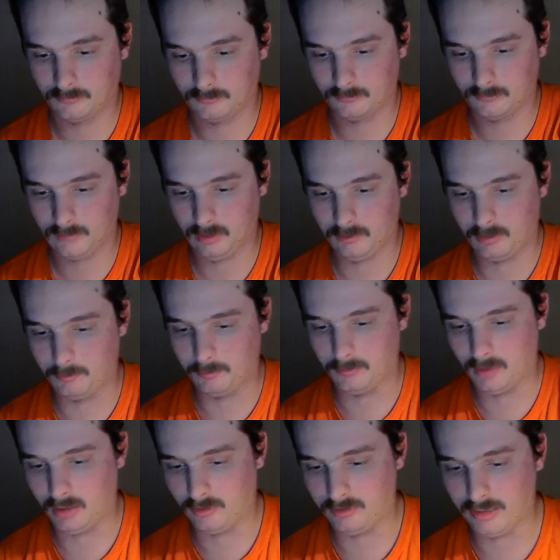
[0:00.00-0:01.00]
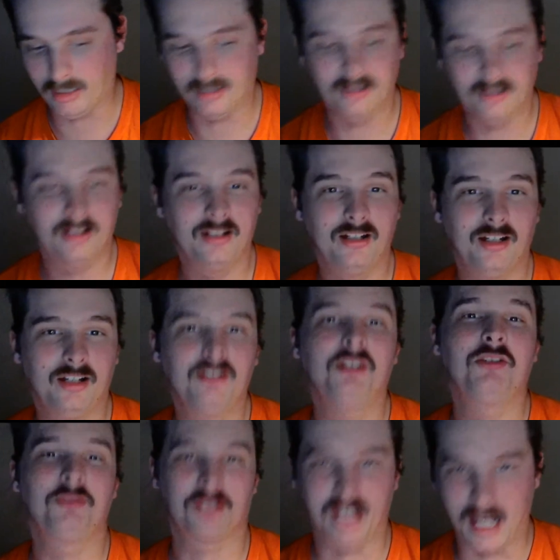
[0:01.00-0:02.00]
It was about yet
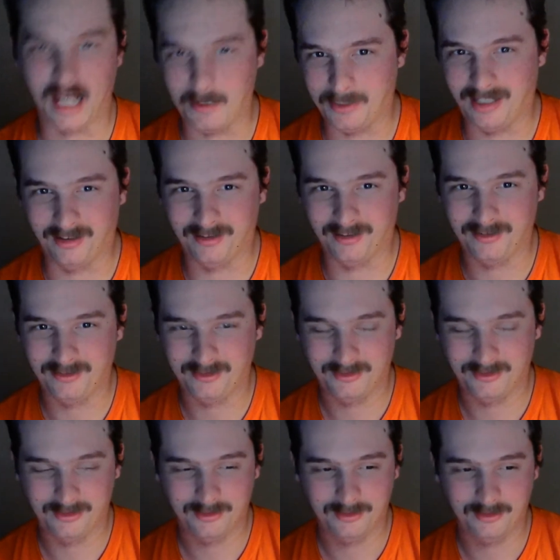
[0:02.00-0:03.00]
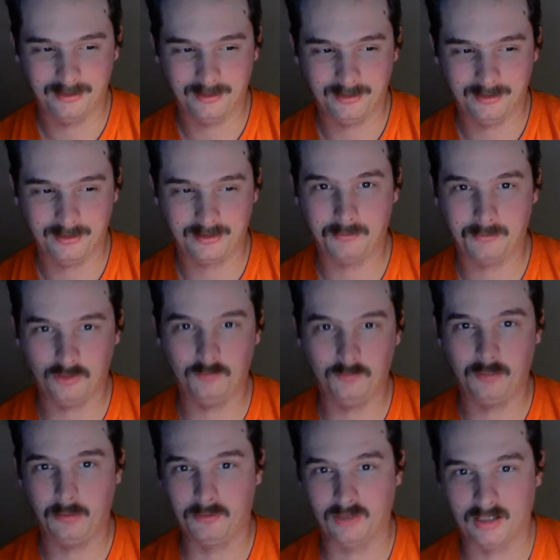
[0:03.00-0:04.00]
another stabbing, except two
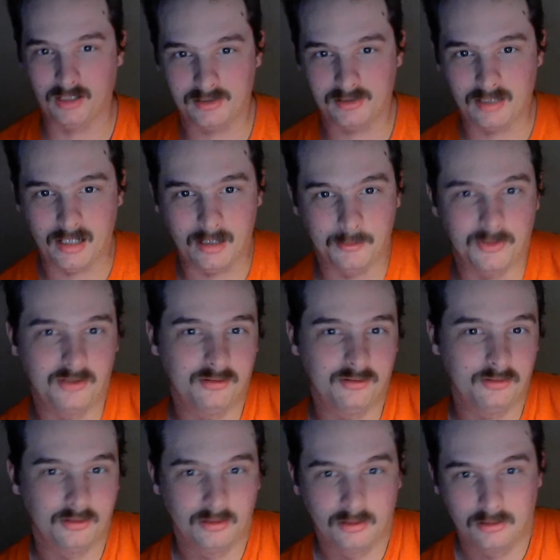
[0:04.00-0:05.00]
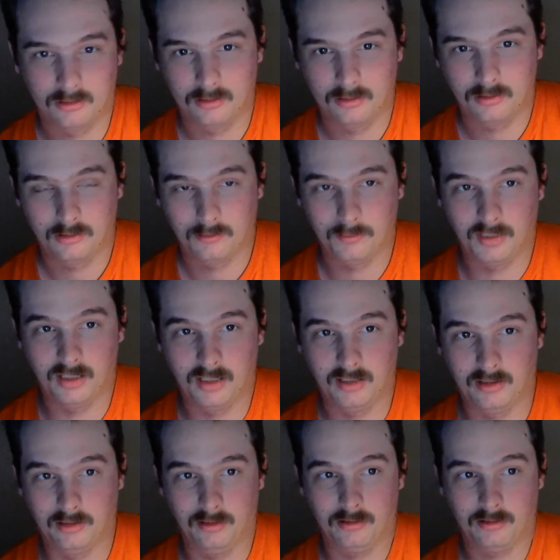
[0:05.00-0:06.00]
people got stabbed
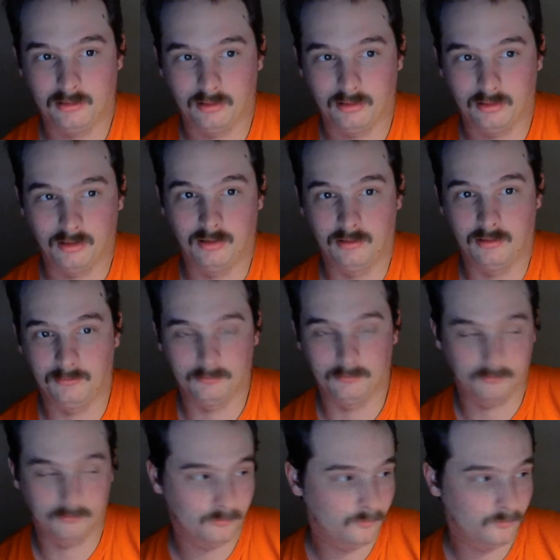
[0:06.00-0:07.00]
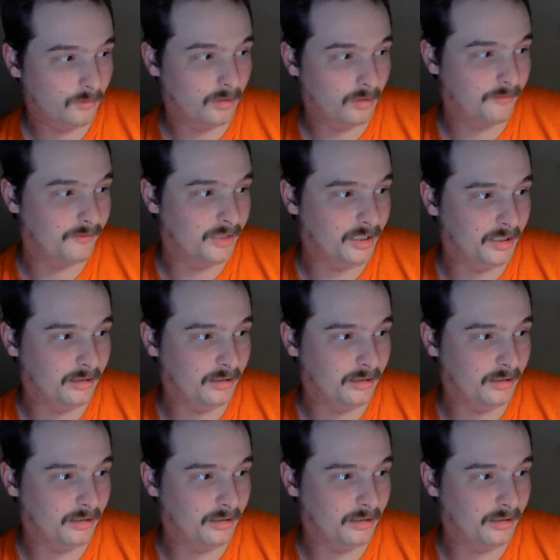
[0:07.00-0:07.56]
by one of the